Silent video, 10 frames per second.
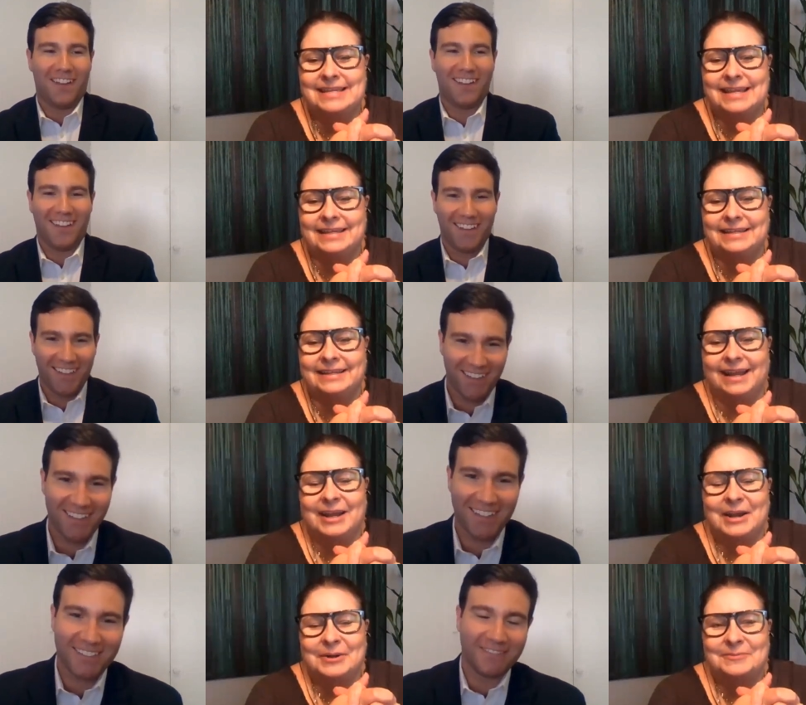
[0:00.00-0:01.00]
Speaker 1: in
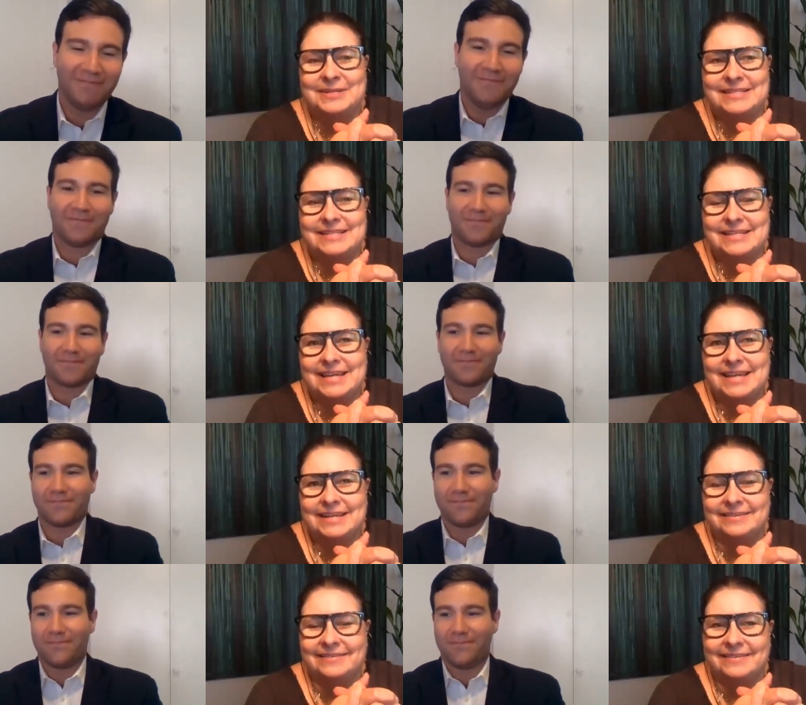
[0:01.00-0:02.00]
we see
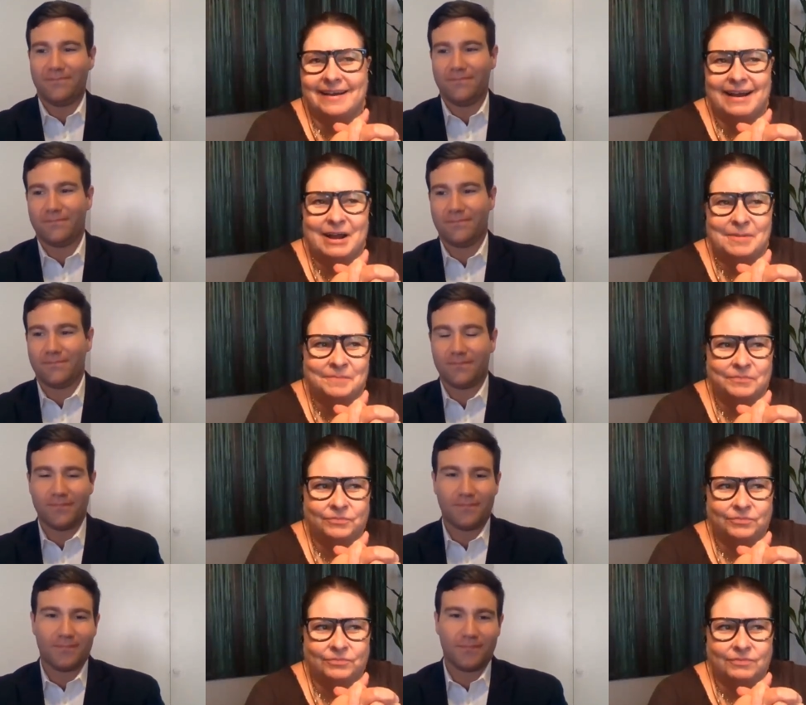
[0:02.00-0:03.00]
in um,
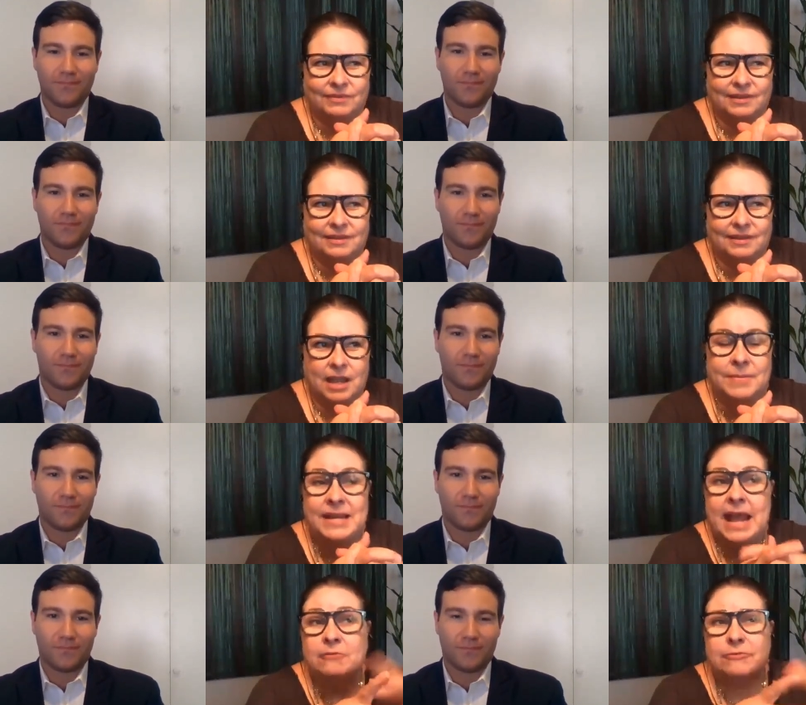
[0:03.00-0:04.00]
I
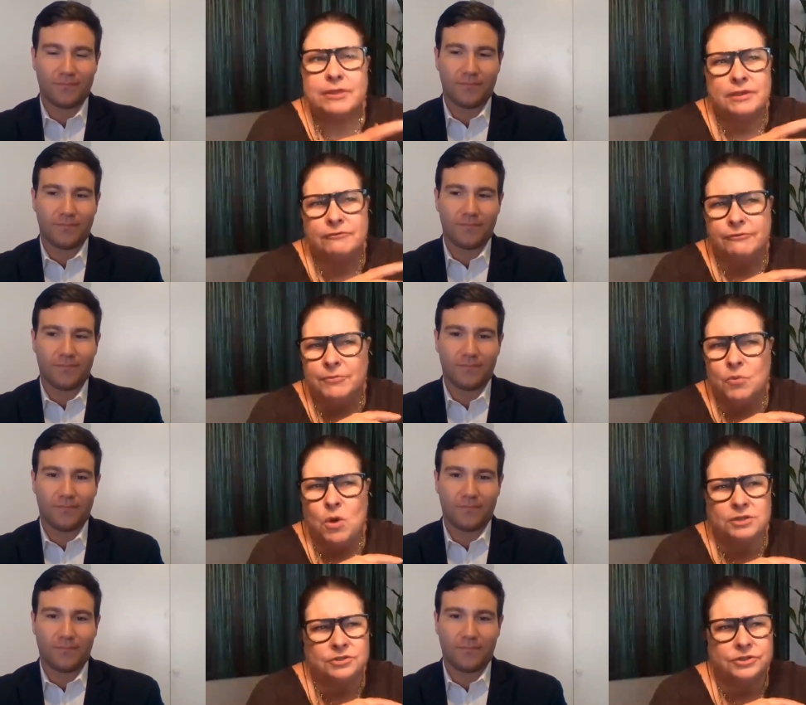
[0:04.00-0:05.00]
mean, everything from the
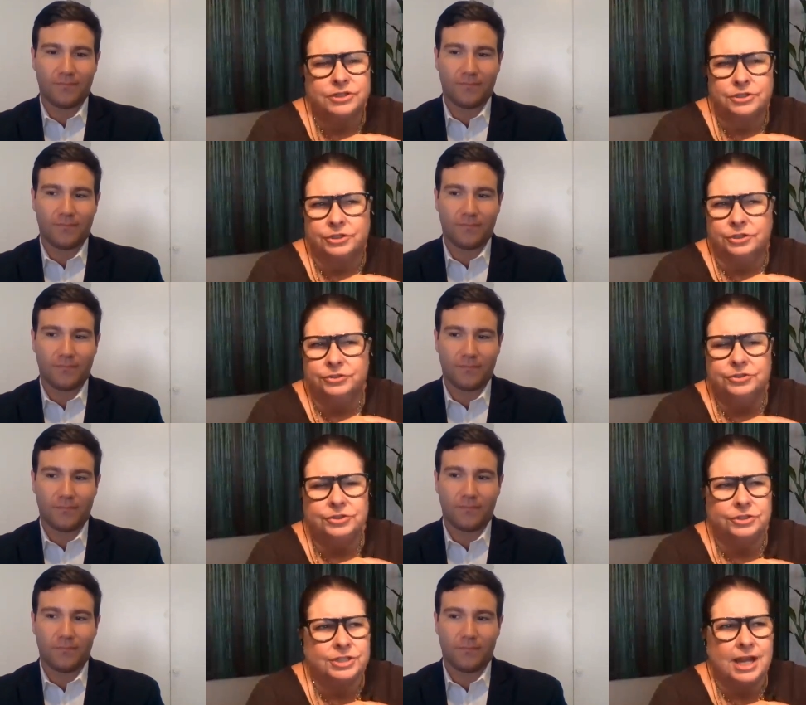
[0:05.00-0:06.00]
Wall Street Journal, New
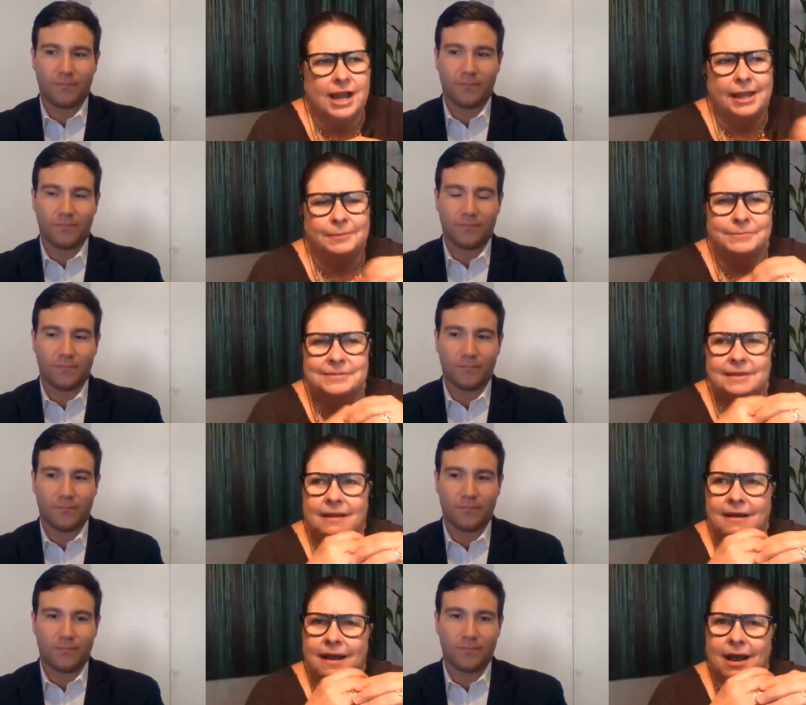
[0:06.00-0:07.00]
York Times,
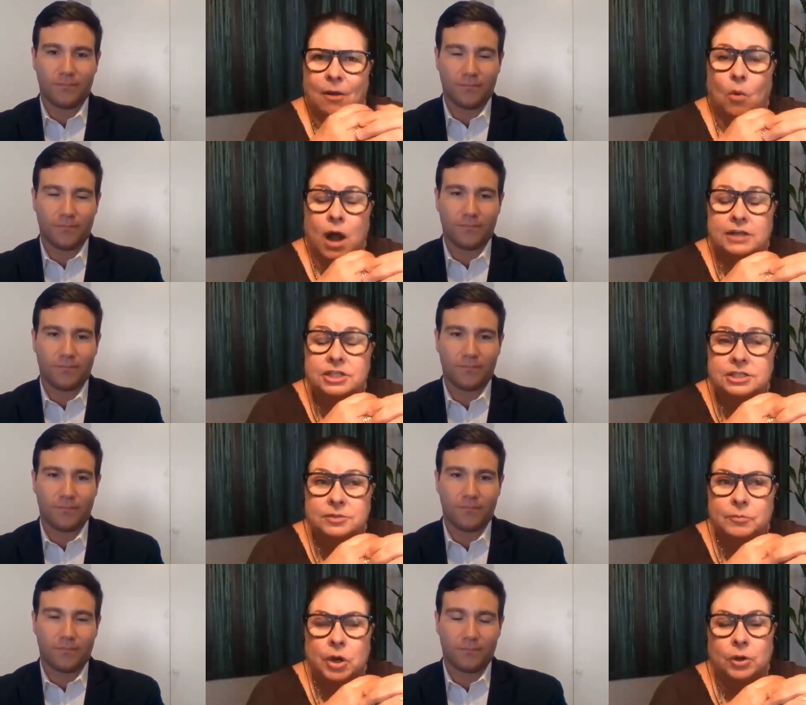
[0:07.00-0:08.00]
uh,
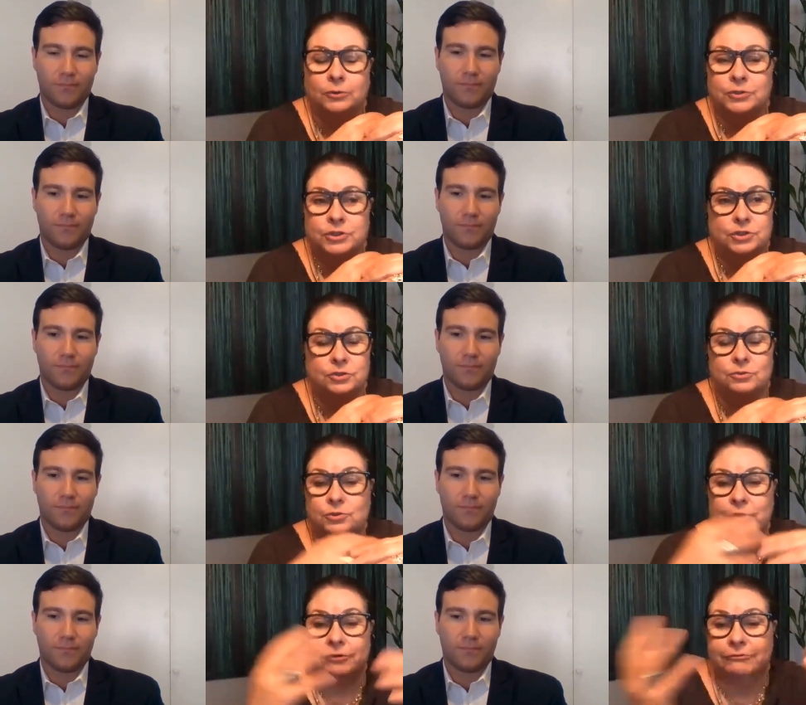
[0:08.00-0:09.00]
Washington Post to
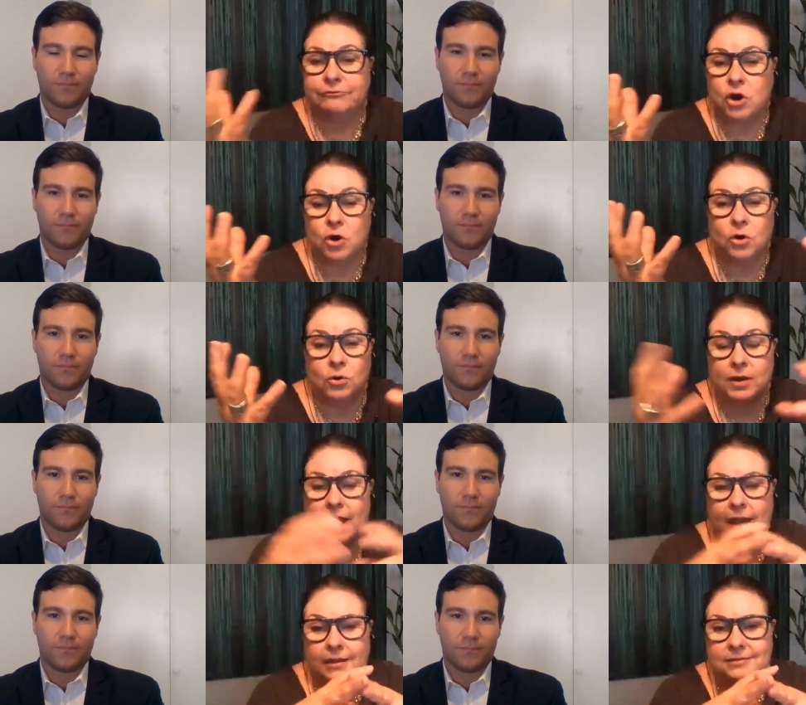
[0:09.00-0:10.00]
sort of Vogue
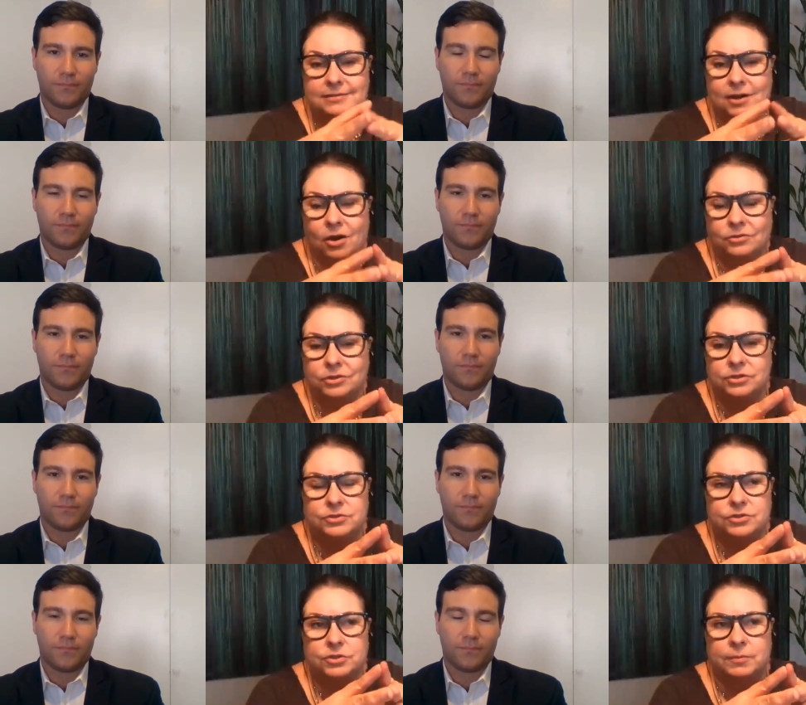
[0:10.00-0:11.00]
and all the
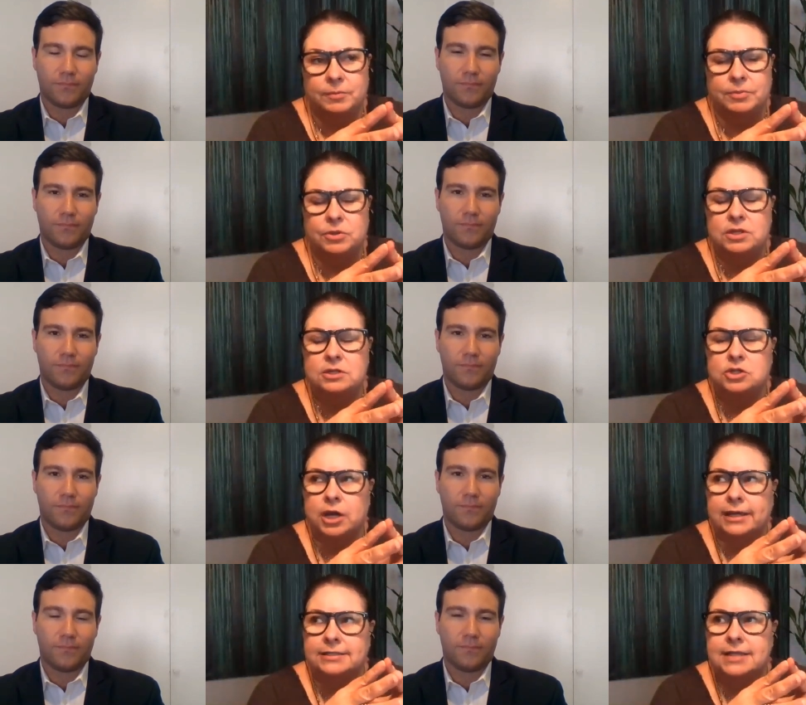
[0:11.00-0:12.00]
consumer beauty
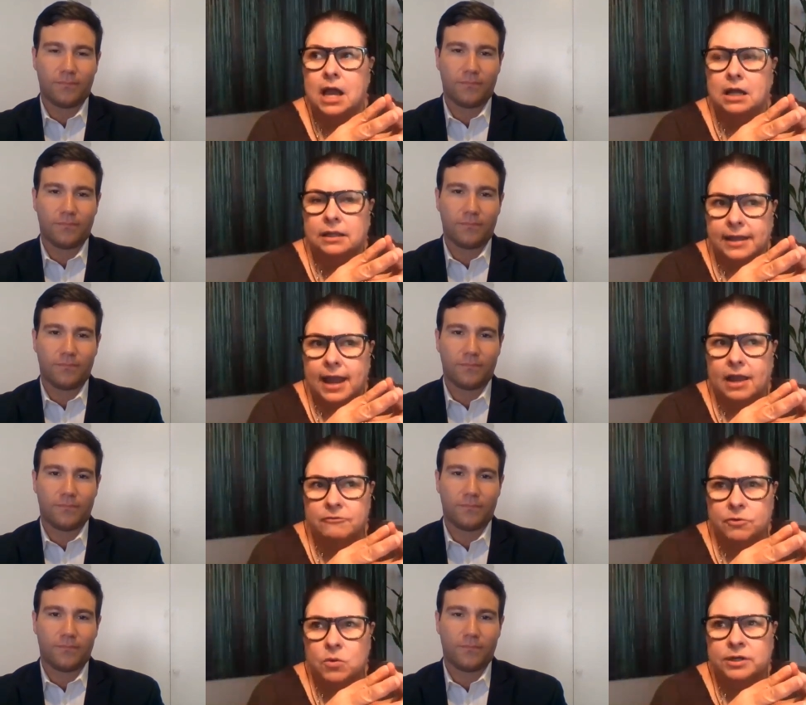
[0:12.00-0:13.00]
trades, like
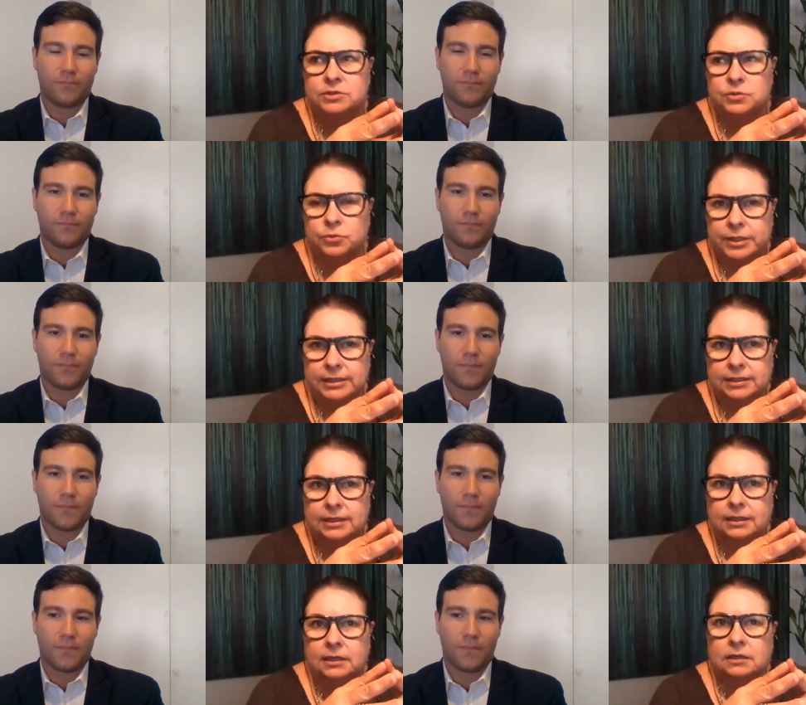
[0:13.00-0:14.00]
everyone is really